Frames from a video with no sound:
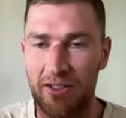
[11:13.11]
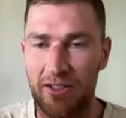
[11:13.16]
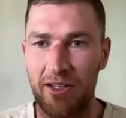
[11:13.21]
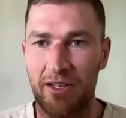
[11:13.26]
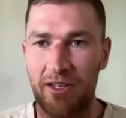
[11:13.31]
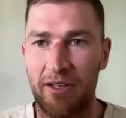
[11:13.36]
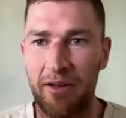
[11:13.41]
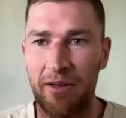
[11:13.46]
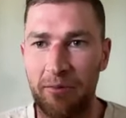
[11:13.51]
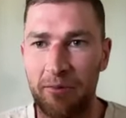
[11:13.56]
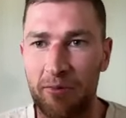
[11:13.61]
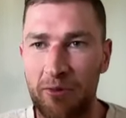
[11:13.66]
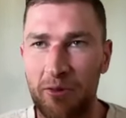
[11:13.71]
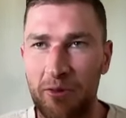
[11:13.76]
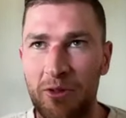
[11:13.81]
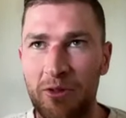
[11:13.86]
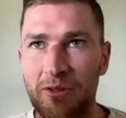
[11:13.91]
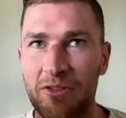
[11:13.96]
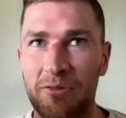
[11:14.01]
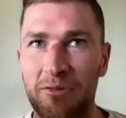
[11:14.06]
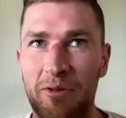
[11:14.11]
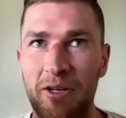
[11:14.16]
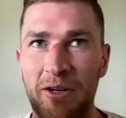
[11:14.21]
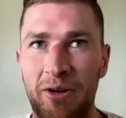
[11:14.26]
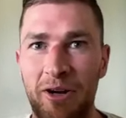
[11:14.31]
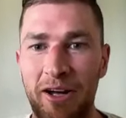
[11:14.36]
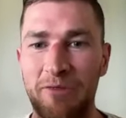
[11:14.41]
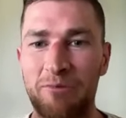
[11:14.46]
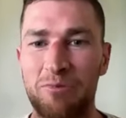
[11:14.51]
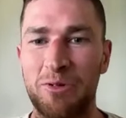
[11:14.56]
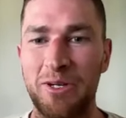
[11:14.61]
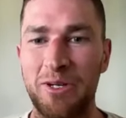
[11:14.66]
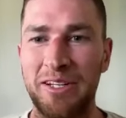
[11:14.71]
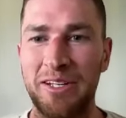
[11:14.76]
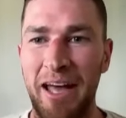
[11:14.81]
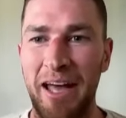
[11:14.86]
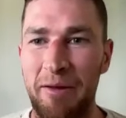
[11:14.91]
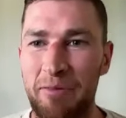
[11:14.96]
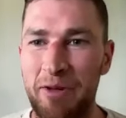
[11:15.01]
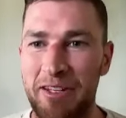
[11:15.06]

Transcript: Uh, it's a better way of putting that,